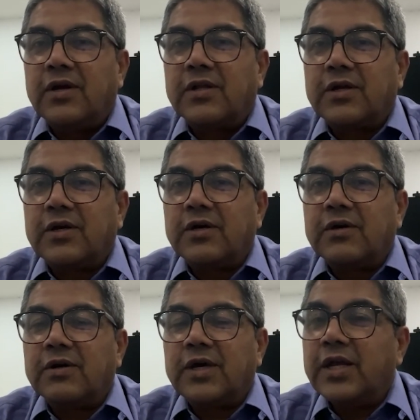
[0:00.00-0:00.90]

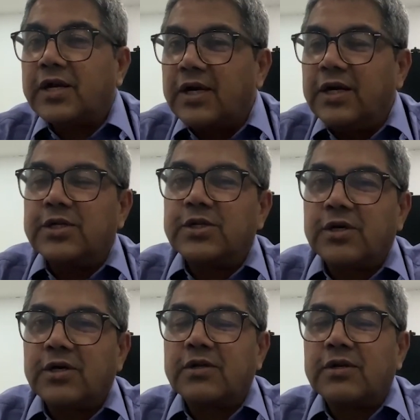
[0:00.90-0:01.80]
the air
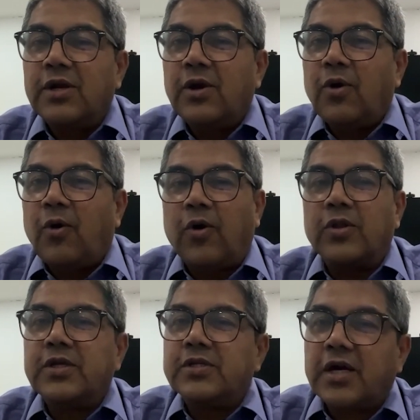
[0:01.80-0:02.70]
conditioner, all
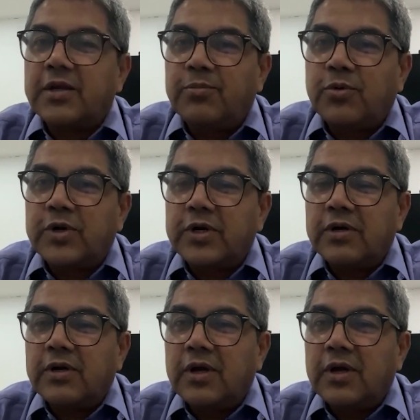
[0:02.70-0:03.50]
these are imported.